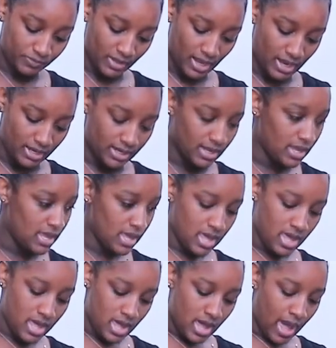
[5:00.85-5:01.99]
And
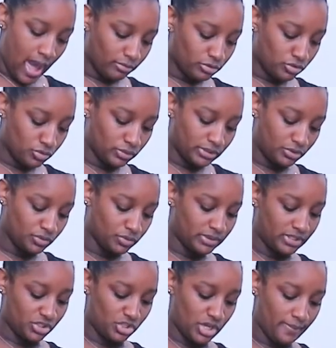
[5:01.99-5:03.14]
I was truly, truly
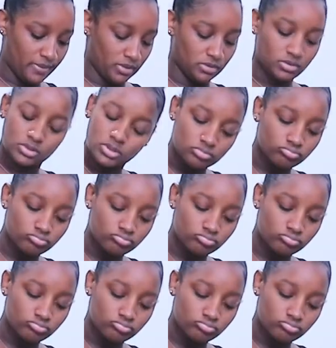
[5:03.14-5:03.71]
in shambles